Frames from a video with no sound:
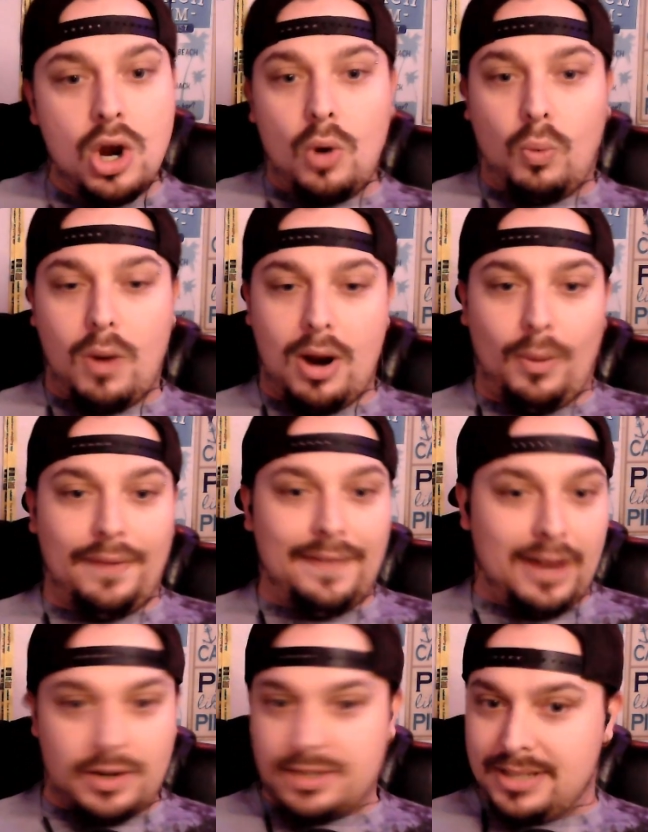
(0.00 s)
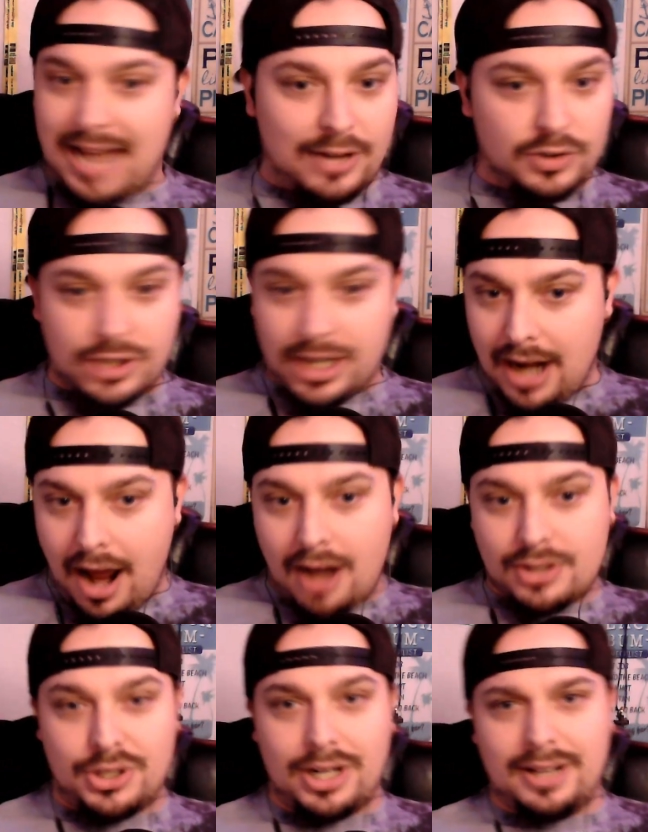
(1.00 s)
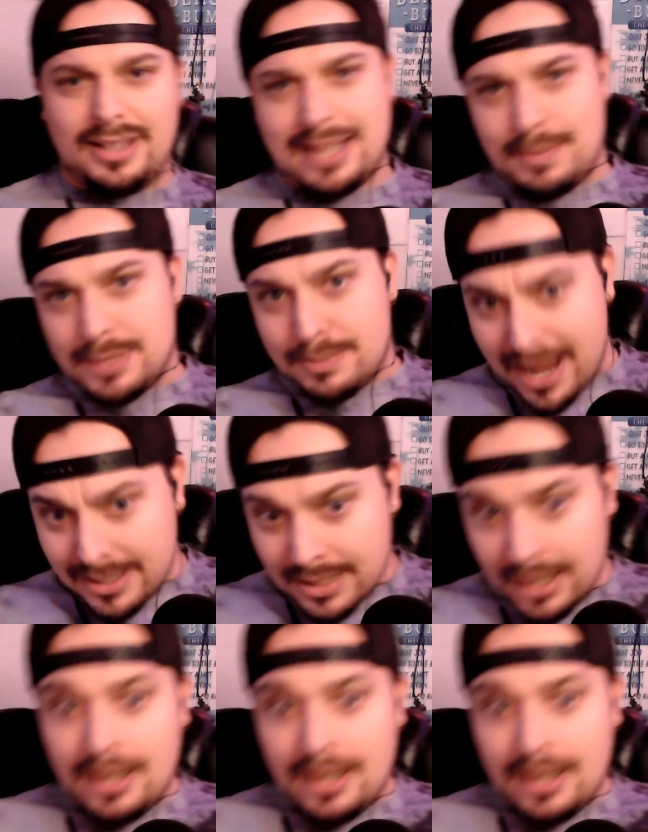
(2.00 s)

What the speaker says: where when there is nitrogen and oxygen in the same space,